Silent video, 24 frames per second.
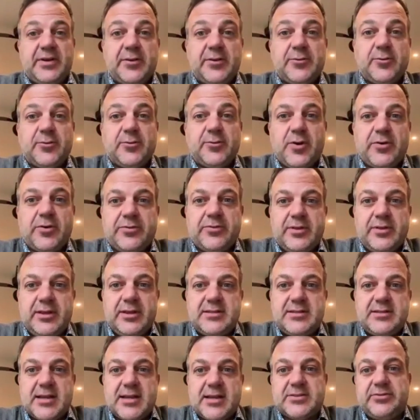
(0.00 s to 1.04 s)
founder of
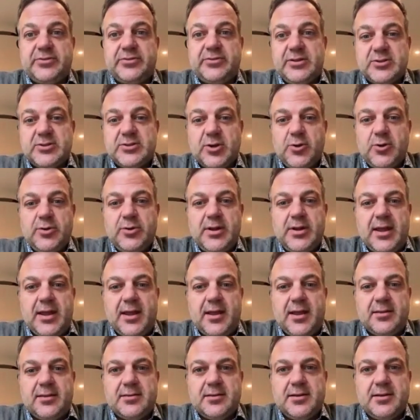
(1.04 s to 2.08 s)
the tax-free zone
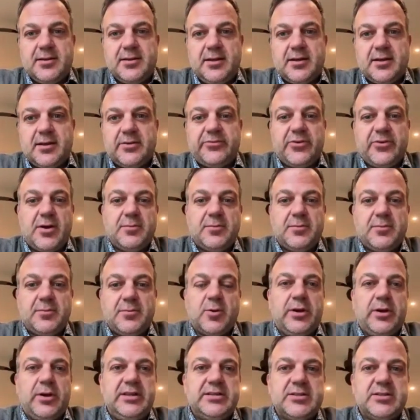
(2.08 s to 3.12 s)
and the farm
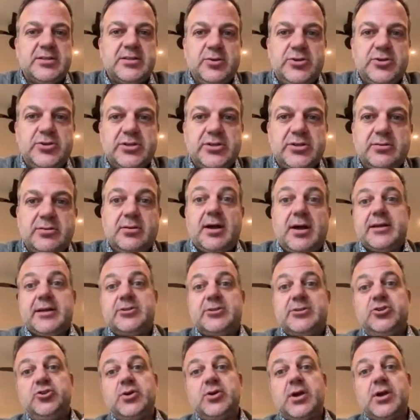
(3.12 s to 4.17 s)
liquidity solution. I
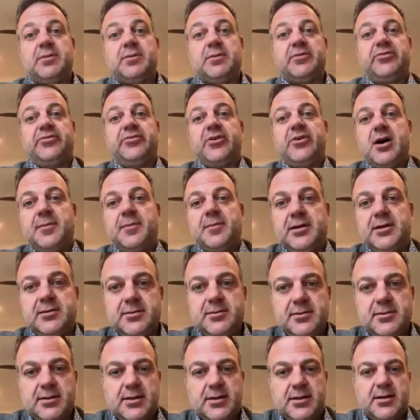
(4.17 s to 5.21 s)
too am a farmer.
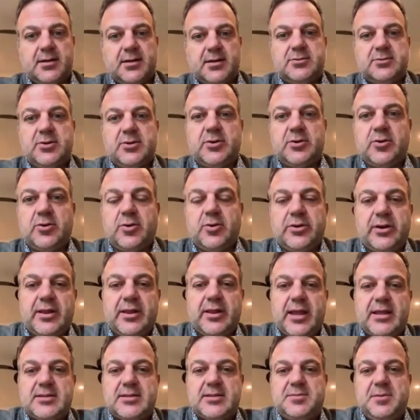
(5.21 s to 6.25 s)
Don't hold it
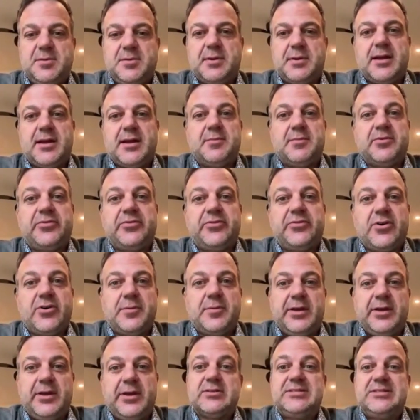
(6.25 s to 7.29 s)
against me, but I am a
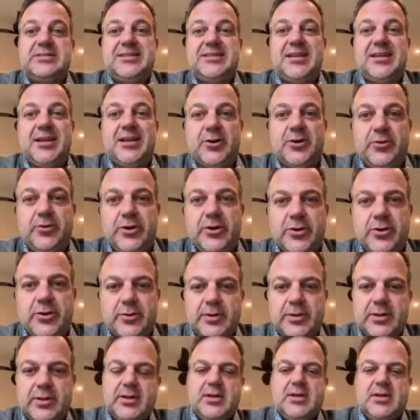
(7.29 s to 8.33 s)
farmer in
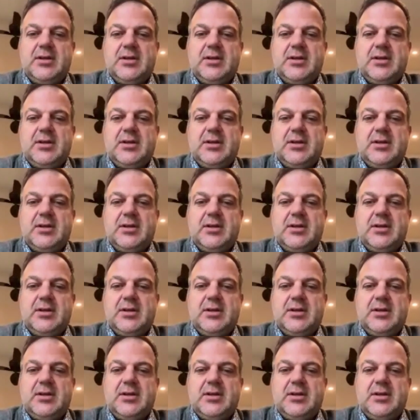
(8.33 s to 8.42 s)
Ontario,